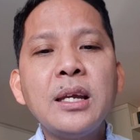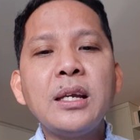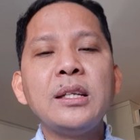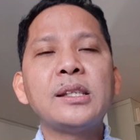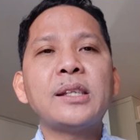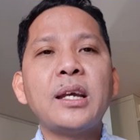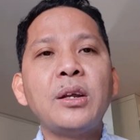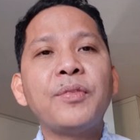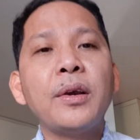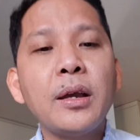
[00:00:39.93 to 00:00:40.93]
instead
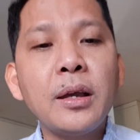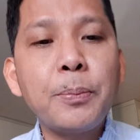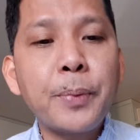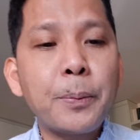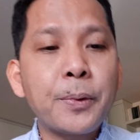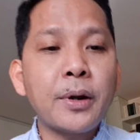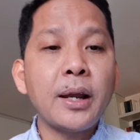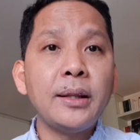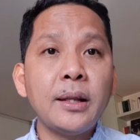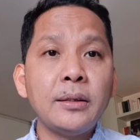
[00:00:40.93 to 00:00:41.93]
of a paper
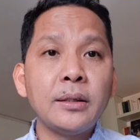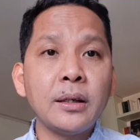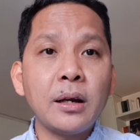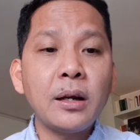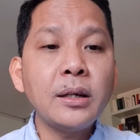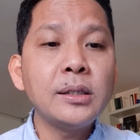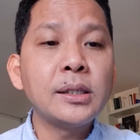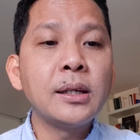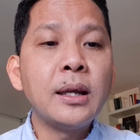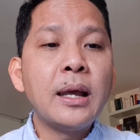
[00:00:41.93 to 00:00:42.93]
identity
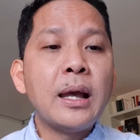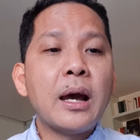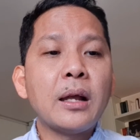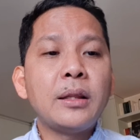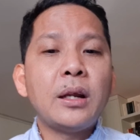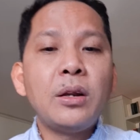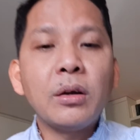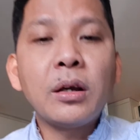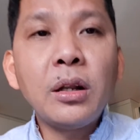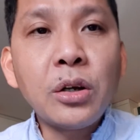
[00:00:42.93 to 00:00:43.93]
cards at their
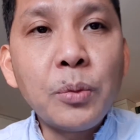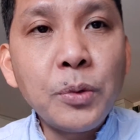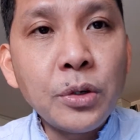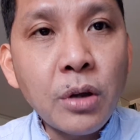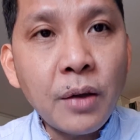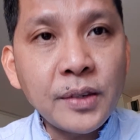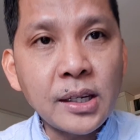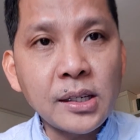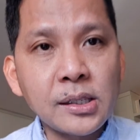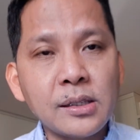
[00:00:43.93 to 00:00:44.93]
local commune
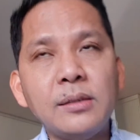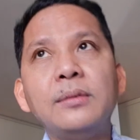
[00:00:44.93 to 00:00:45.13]
offices.